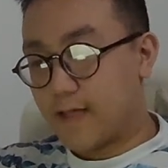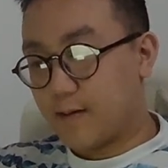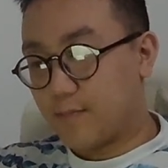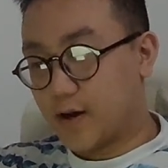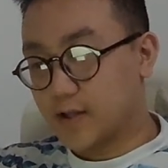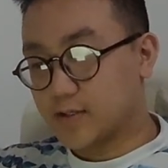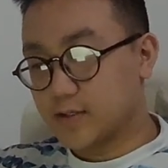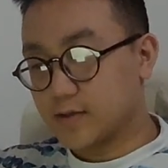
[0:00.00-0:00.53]

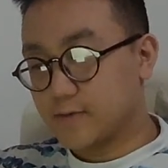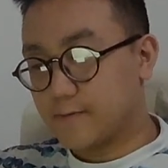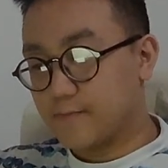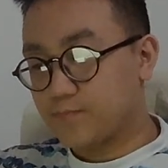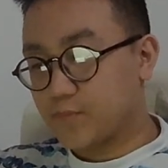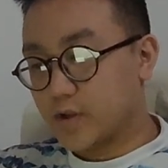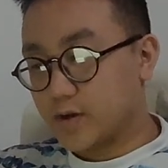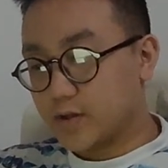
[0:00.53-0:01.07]
But
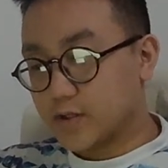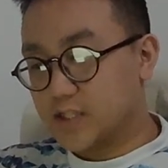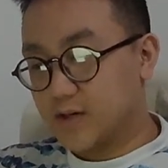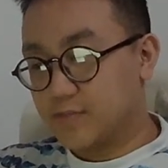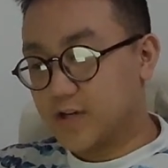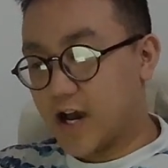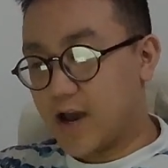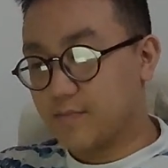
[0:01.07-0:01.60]

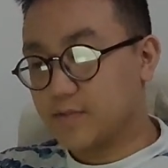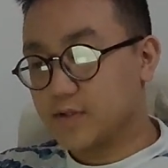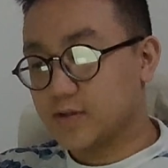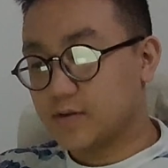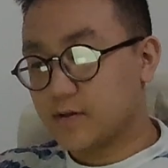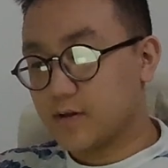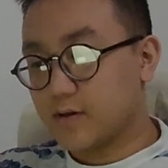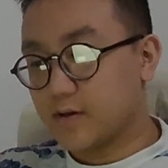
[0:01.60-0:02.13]

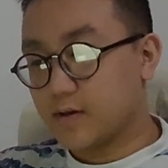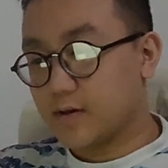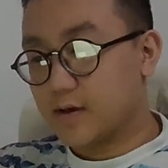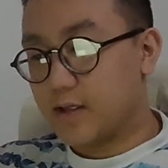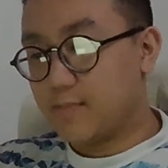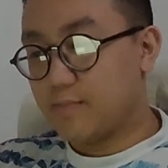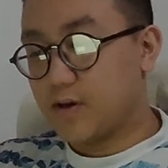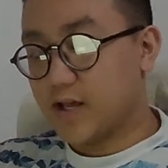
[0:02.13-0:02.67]
sometimes,
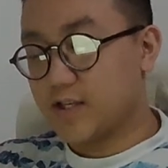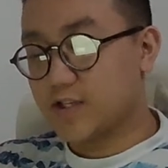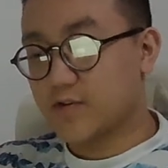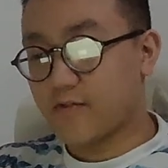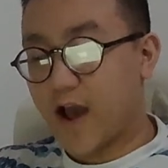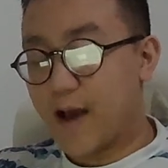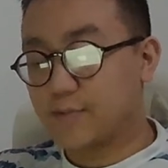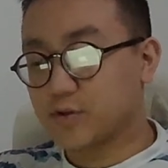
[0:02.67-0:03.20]
in places
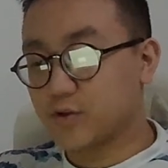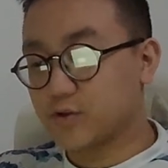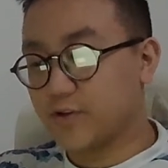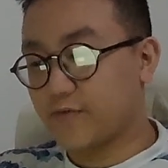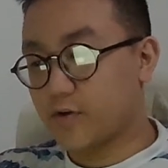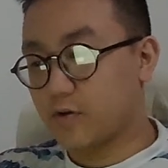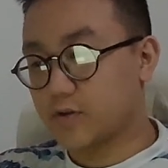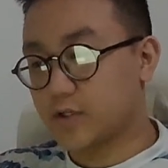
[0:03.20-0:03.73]
of absolute
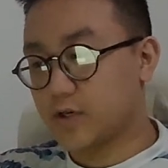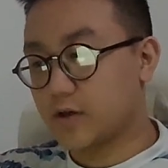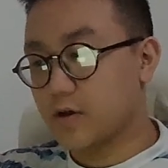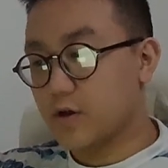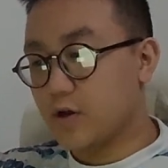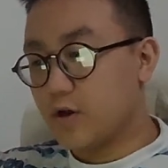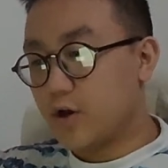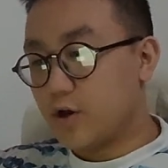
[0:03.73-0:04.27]
difficulty,
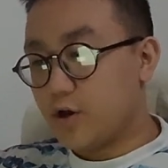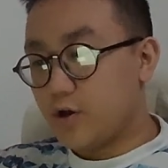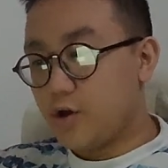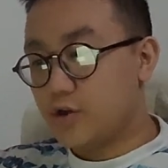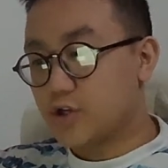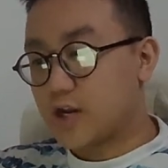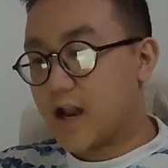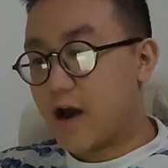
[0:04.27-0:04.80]
you
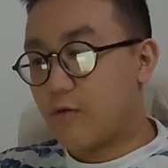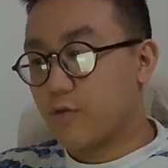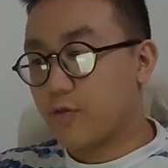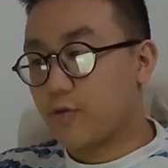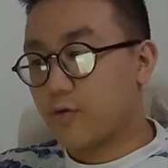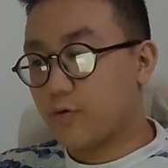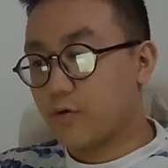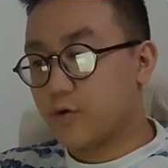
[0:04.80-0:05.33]
should allow,
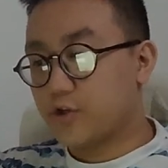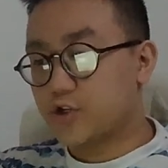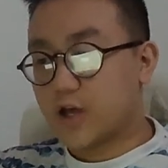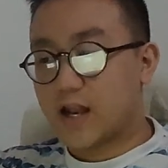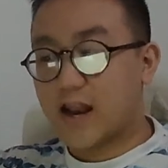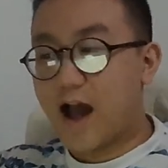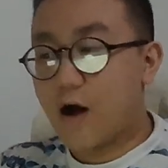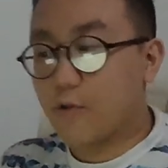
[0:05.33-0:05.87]
you should
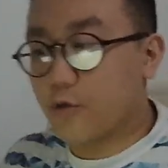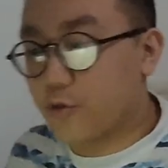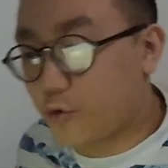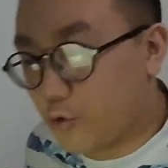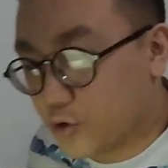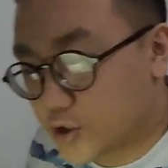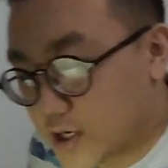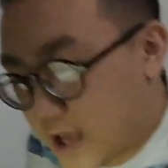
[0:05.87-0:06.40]
allow the
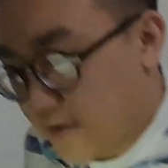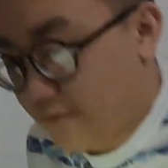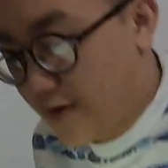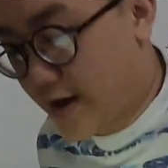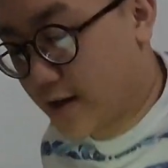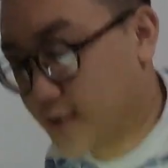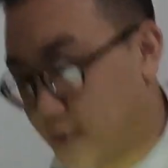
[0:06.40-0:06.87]
thoughts and feelings